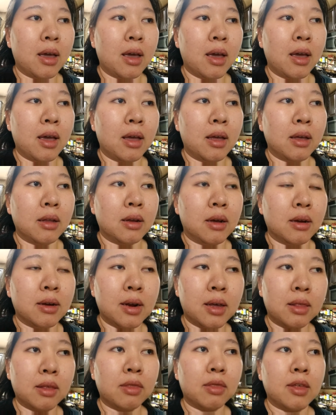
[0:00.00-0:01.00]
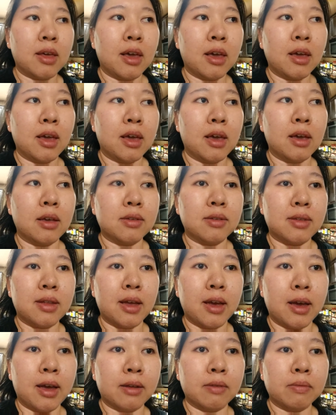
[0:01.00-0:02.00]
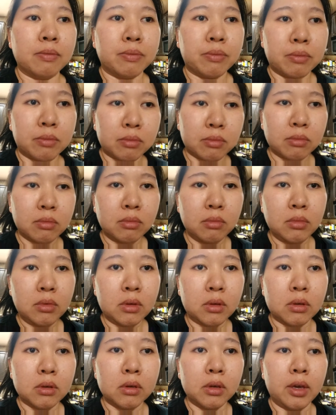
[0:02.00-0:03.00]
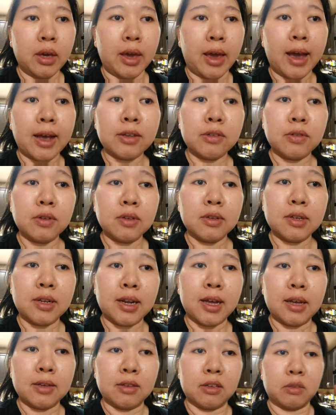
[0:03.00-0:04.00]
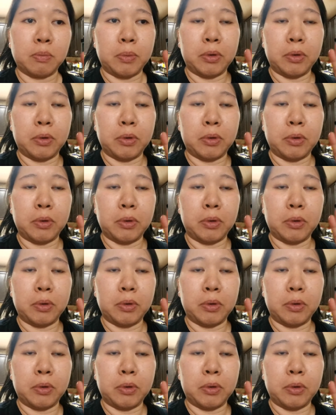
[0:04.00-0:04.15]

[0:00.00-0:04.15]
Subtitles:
And another thing is that, okay, Ezri's class is